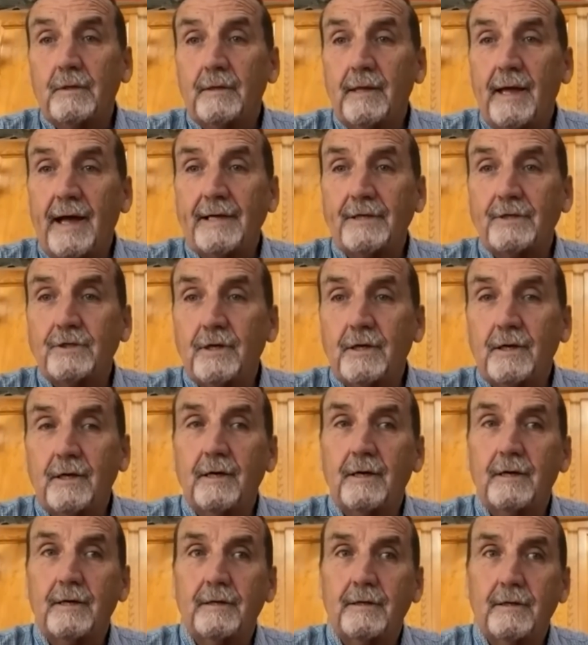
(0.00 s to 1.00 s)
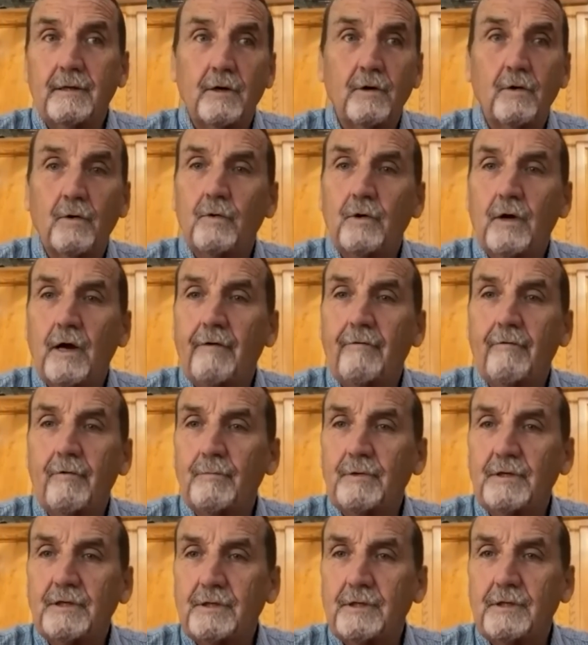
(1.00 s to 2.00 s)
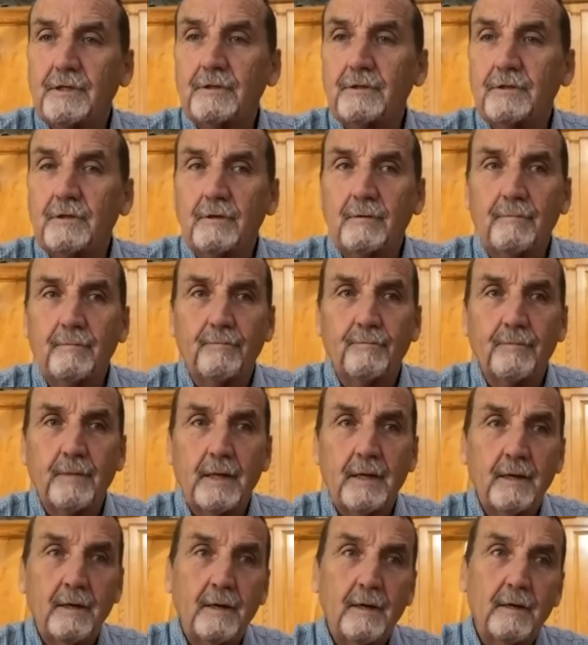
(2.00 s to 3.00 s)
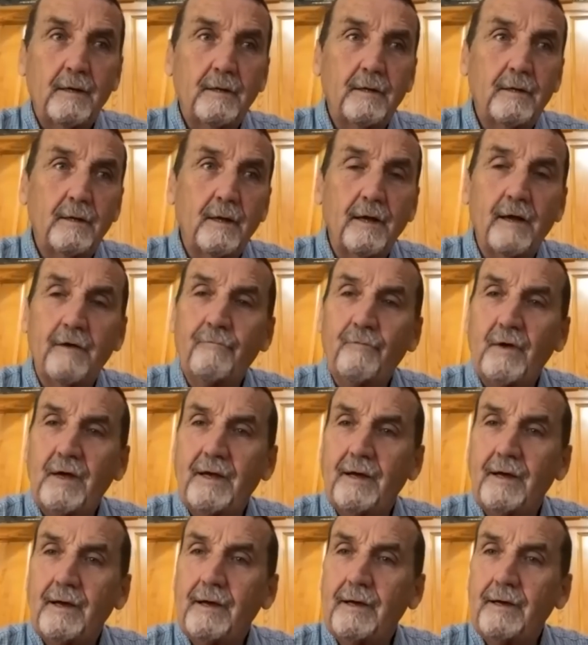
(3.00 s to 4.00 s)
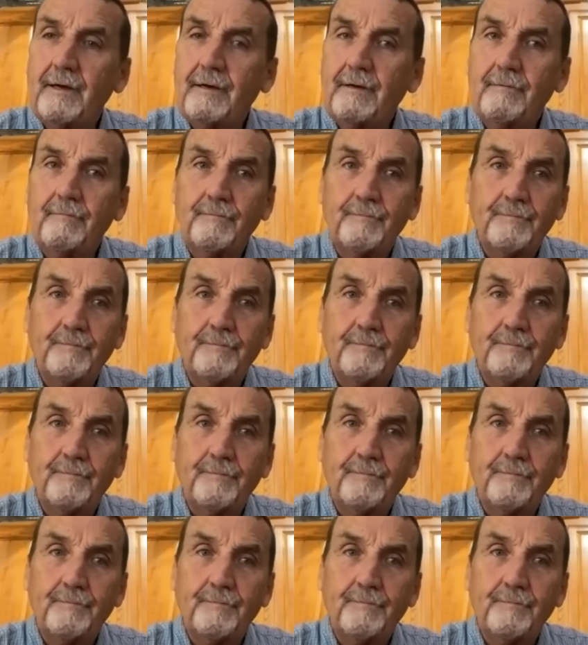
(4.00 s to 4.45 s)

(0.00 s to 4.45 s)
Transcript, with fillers: NASA and the whole government system, the FAA, and